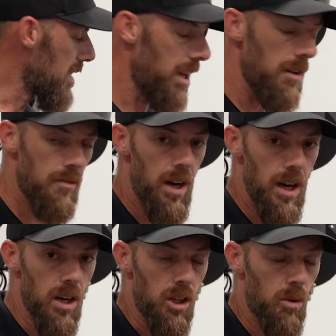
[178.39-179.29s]

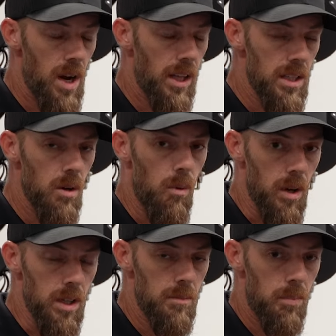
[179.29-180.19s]
identify a correctly
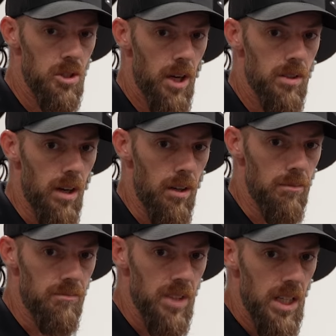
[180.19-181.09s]
oriented projectile.
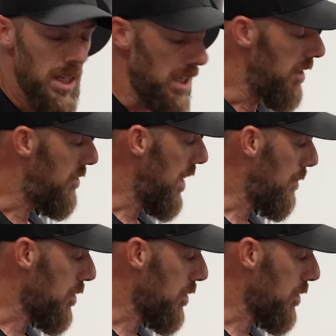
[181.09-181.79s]
If that